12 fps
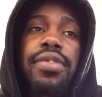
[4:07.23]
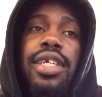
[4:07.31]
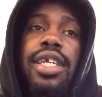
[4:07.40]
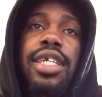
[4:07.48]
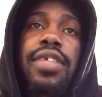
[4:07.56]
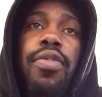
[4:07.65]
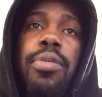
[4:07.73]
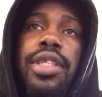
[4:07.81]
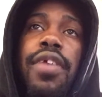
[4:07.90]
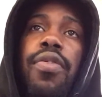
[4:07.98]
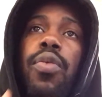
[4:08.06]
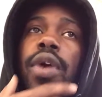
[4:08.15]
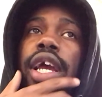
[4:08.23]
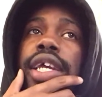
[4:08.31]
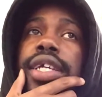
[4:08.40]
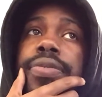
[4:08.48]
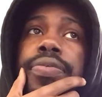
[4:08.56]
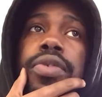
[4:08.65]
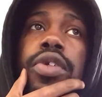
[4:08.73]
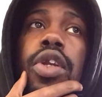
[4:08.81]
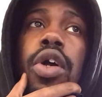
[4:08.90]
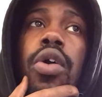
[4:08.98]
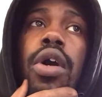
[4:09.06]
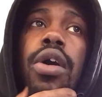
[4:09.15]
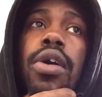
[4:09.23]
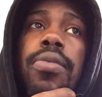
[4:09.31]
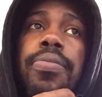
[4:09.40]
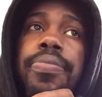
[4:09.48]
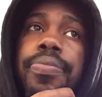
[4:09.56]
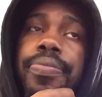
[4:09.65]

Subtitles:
seeing it from a different way, you know.